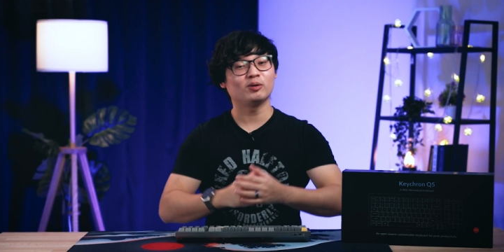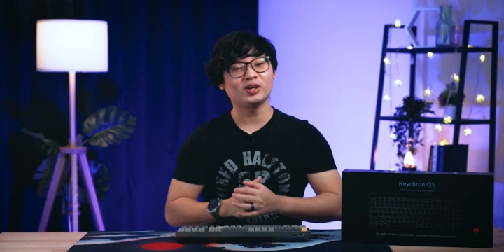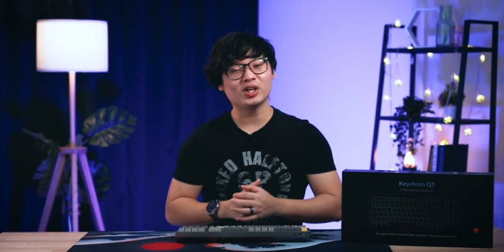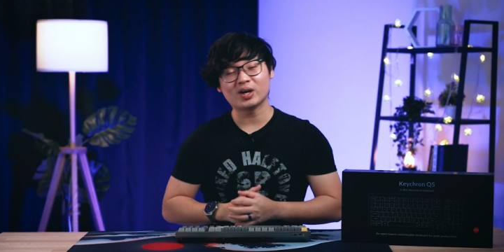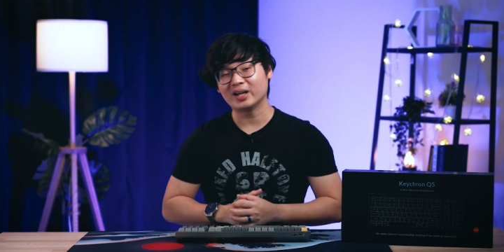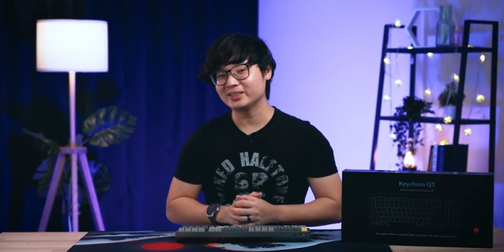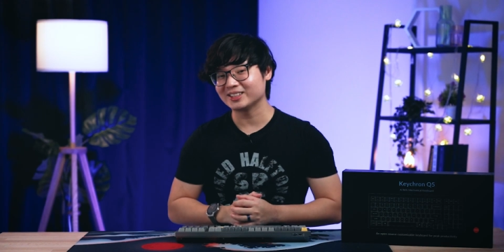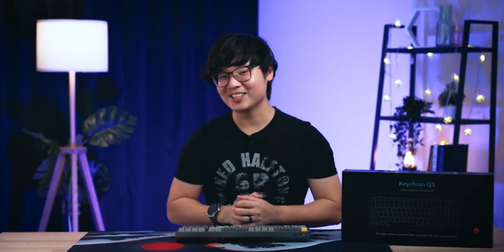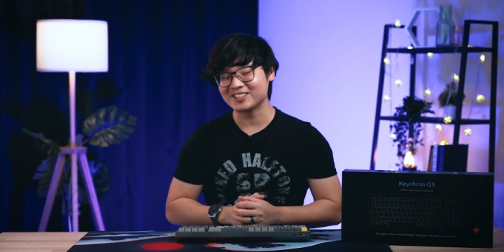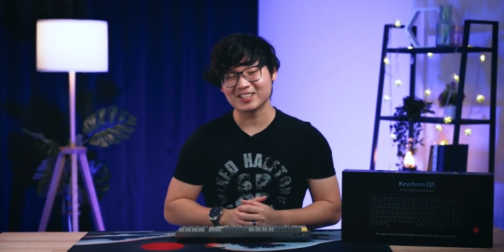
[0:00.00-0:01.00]
only
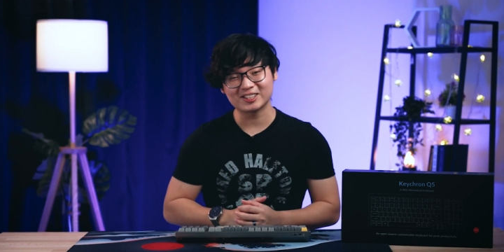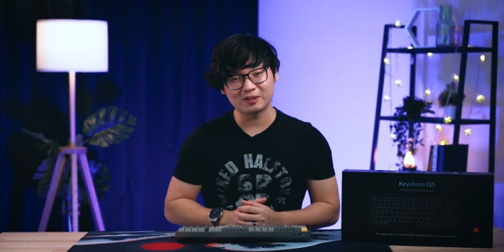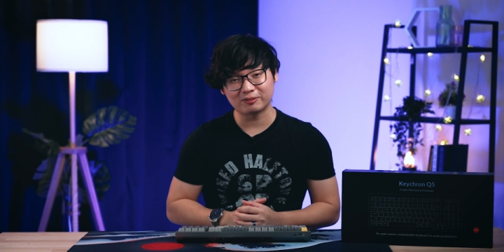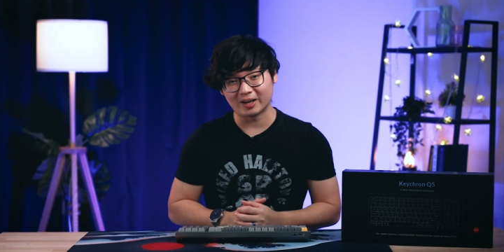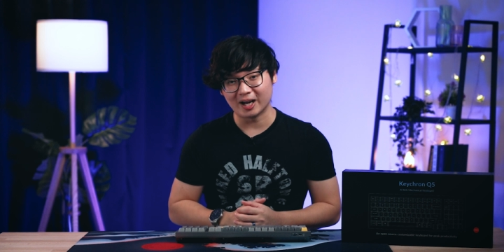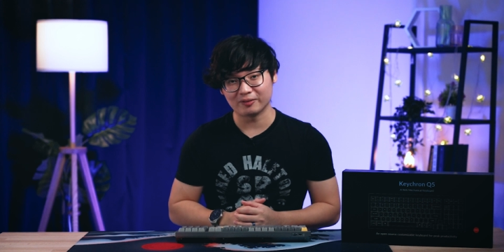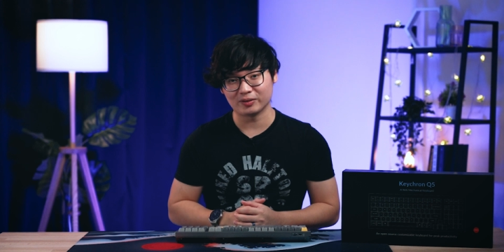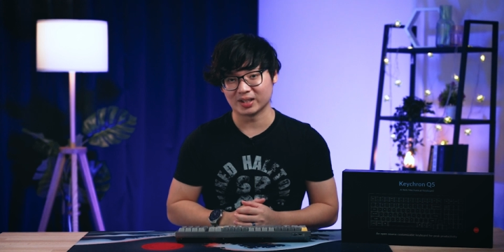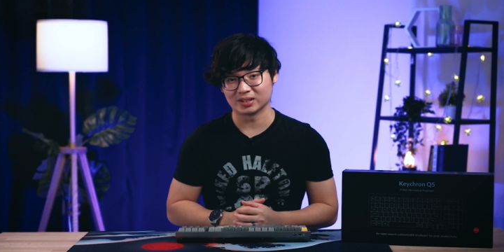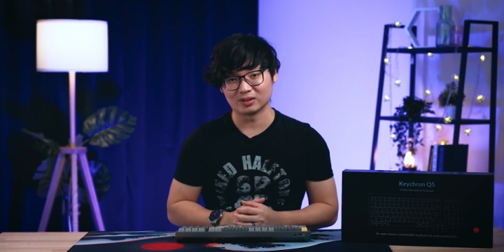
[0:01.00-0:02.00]

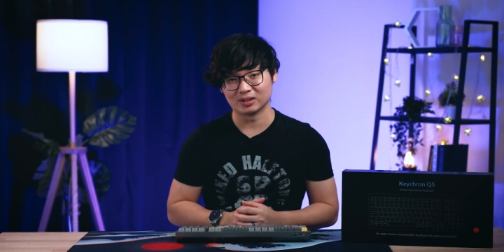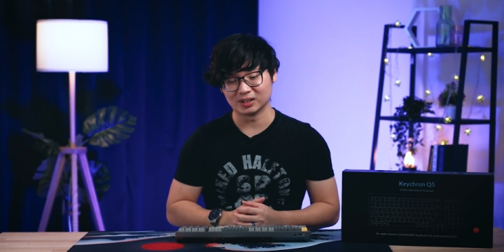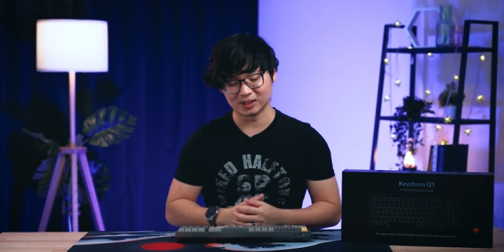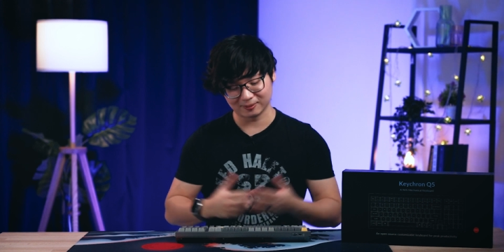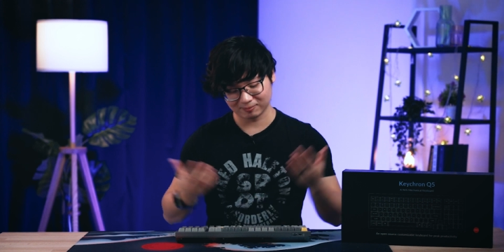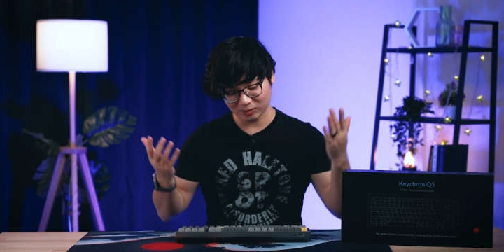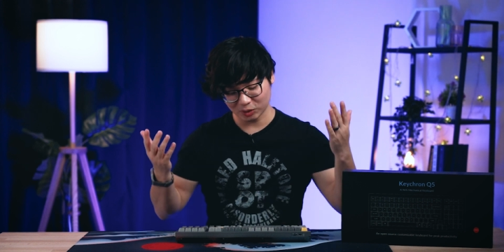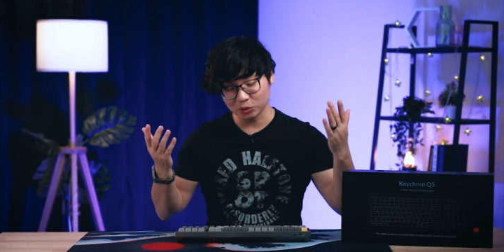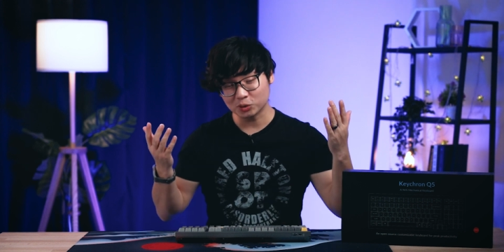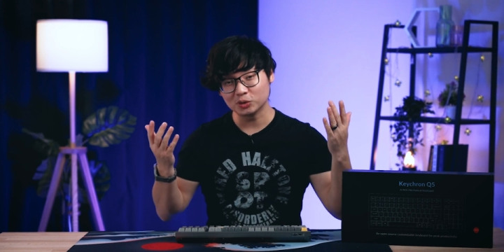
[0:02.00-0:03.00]
$165
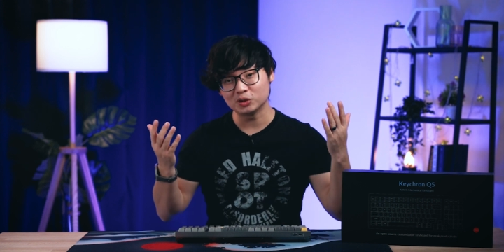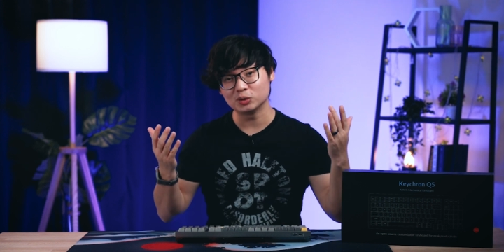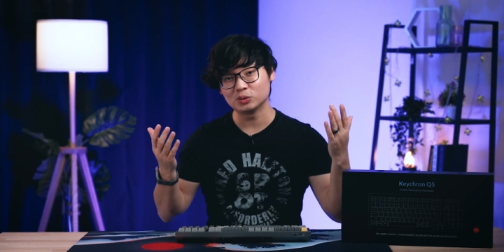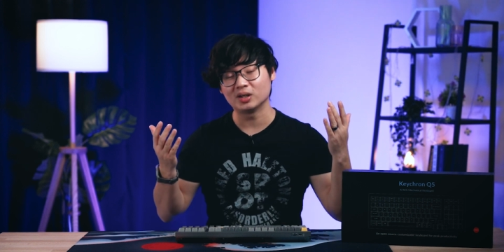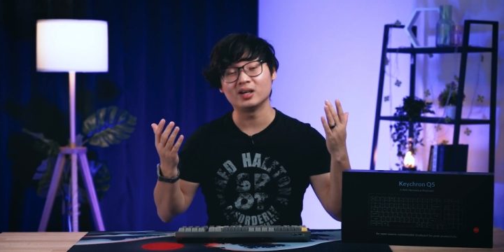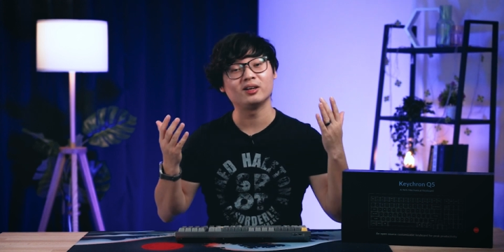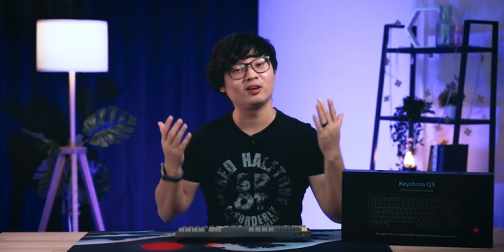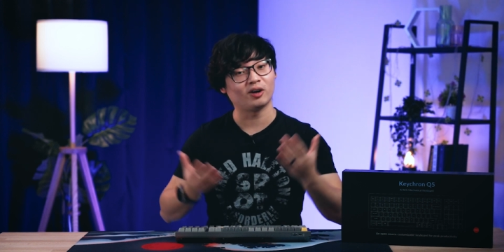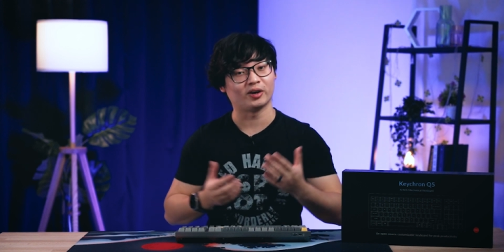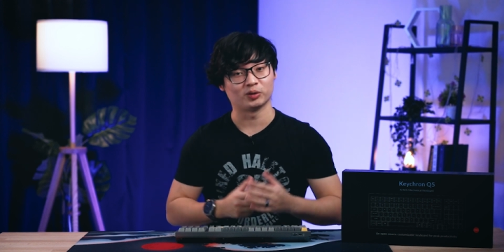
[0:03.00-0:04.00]
you could do a
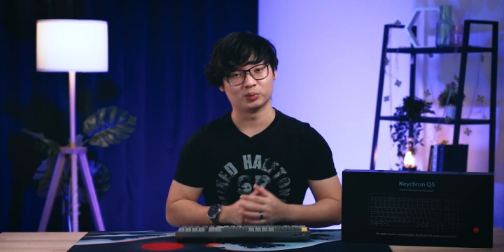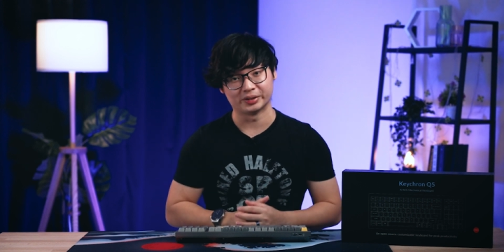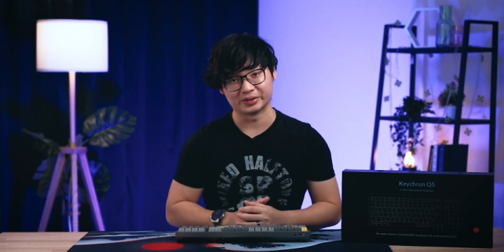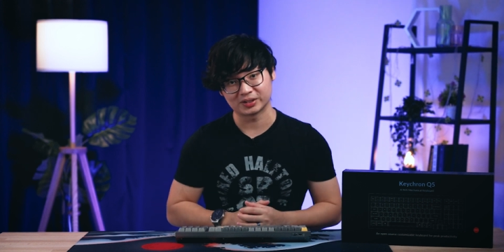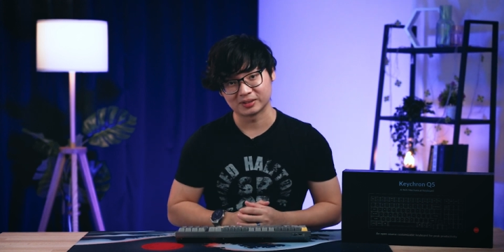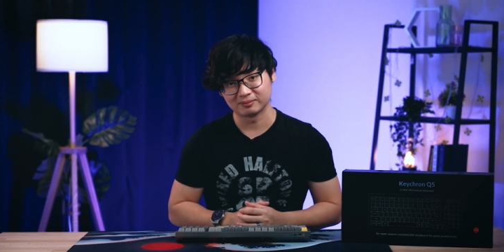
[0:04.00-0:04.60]
lot worse.